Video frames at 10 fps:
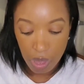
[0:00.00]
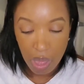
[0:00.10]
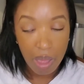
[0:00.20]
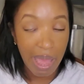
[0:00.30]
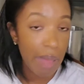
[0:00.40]

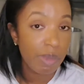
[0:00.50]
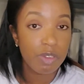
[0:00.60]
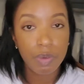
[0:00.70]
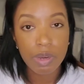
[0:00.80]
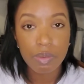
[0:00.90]
How much
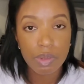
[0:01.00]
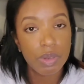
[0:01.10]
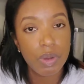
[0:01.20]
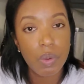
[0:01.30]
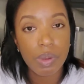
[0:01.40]
fragrance
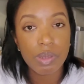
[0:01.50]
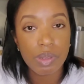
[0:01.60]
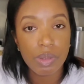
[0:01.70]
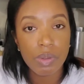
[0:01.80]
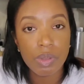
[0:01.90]
you're going to
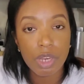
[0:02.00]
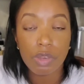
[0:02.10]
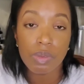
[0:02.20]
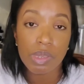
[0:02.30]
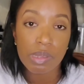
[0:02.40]
use. Are you
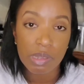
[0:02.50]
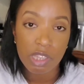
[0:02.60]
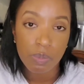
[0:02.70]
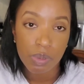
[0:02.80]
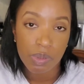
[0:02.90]
using
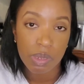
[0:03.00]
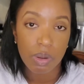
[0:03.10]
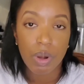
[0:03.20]
6%?